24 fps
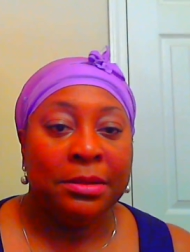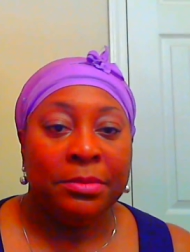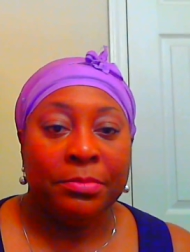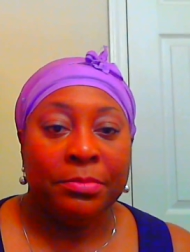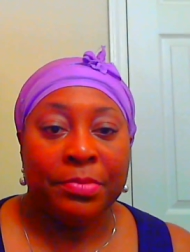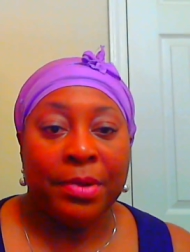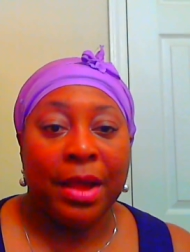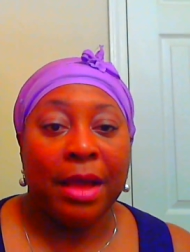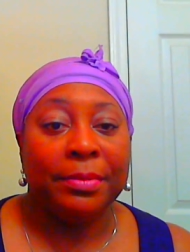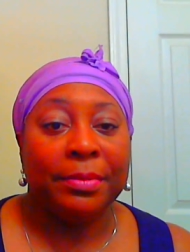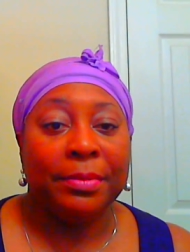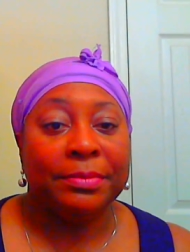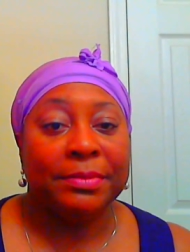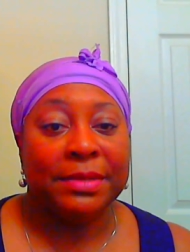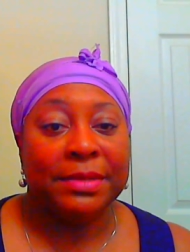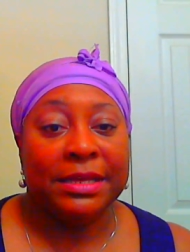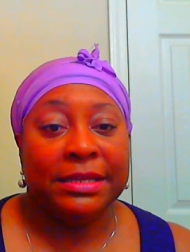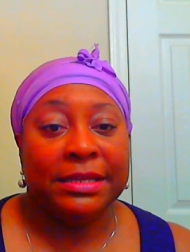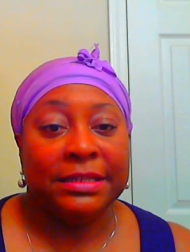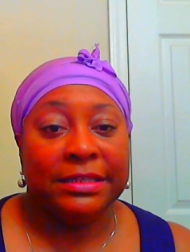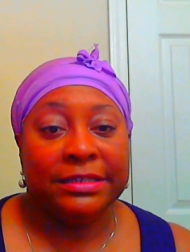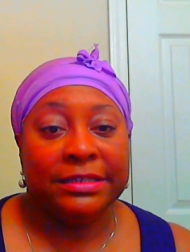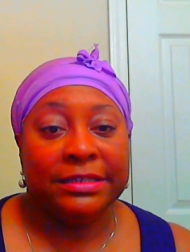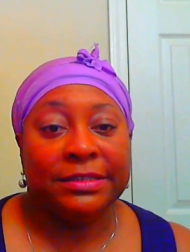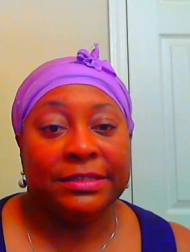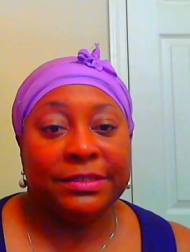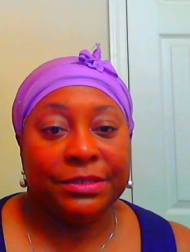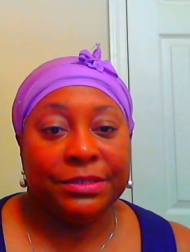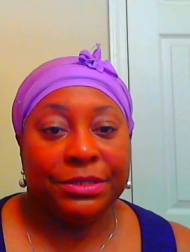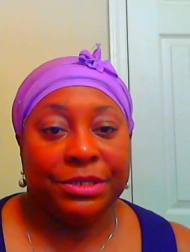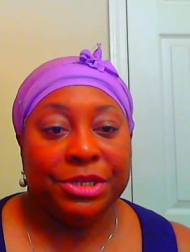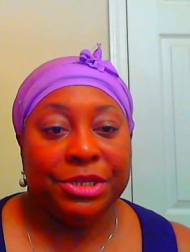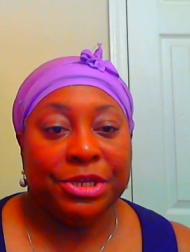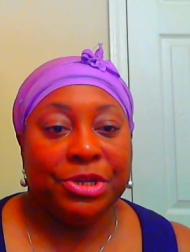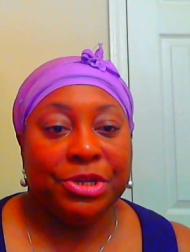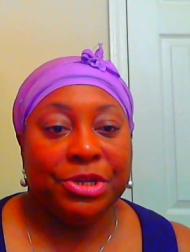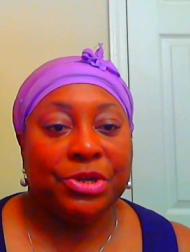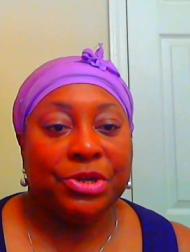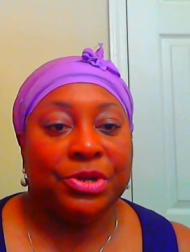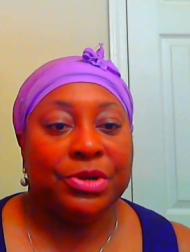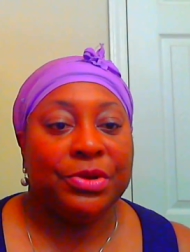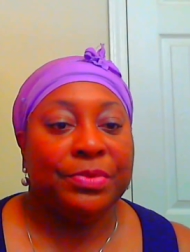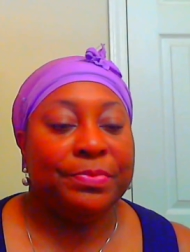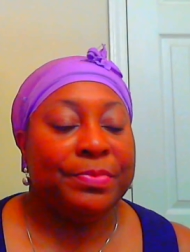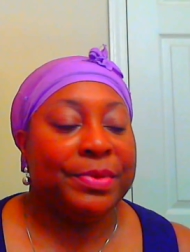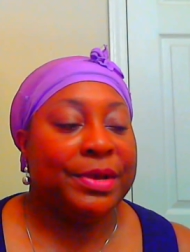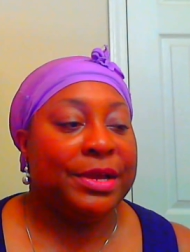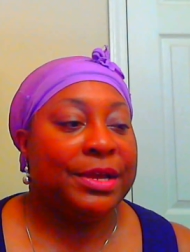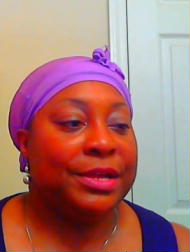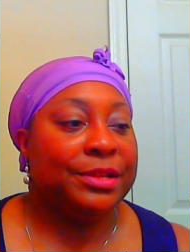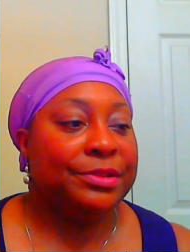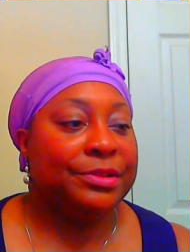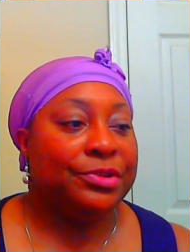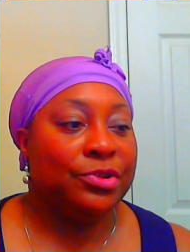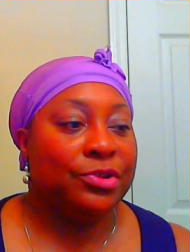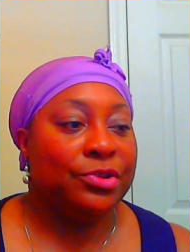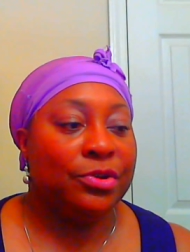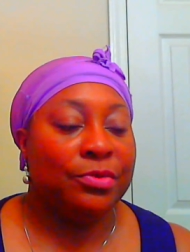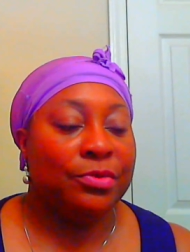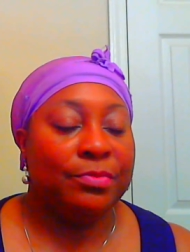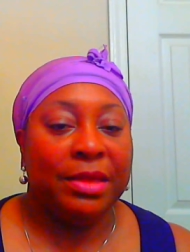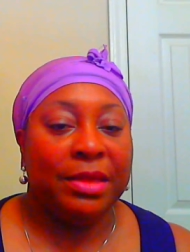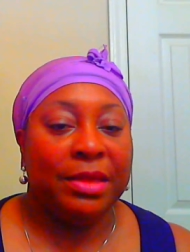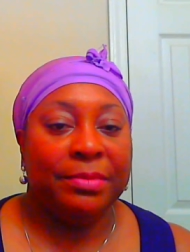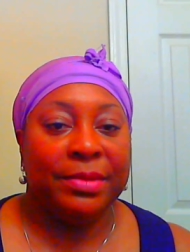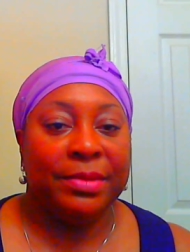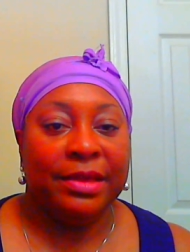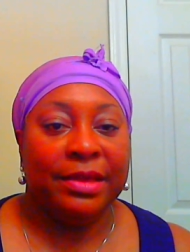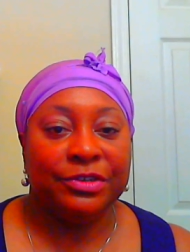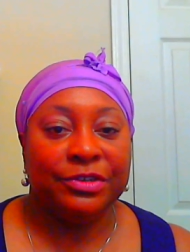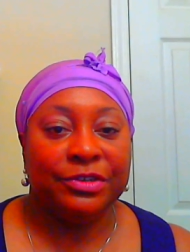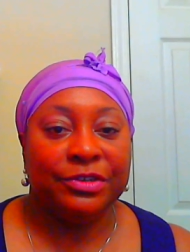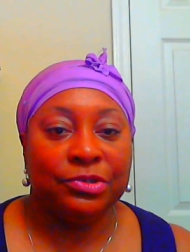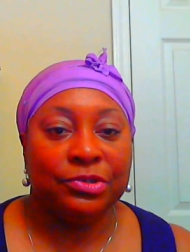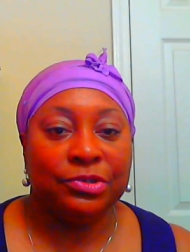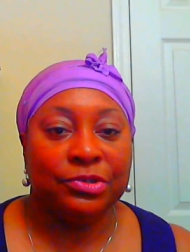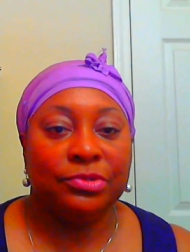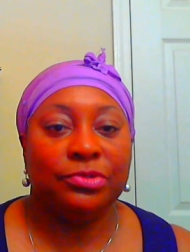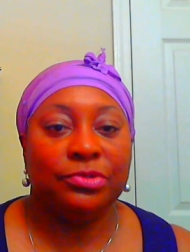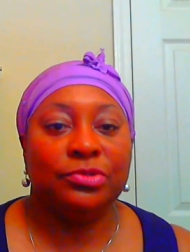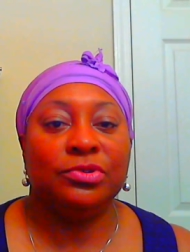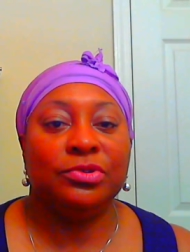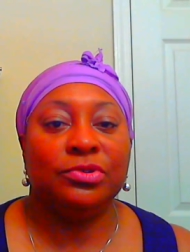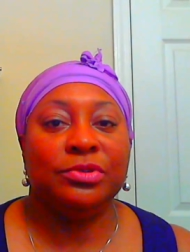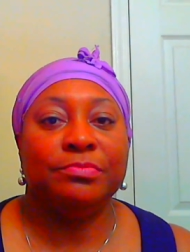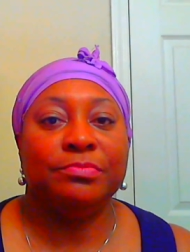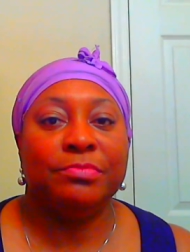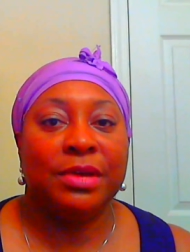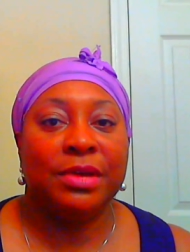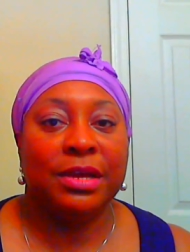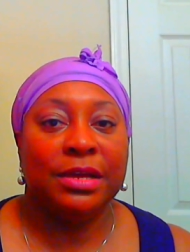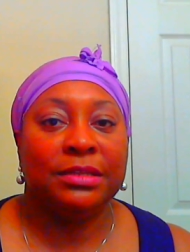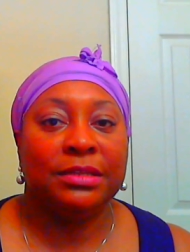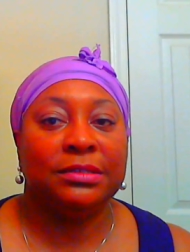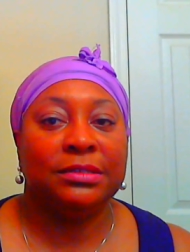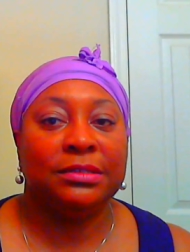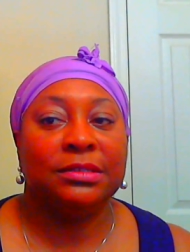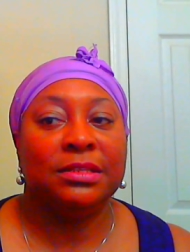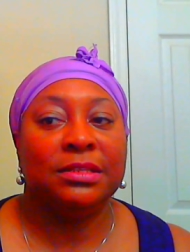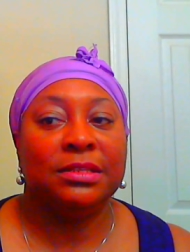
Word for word: probably at least a year, but, maybe every 2 or 3 months.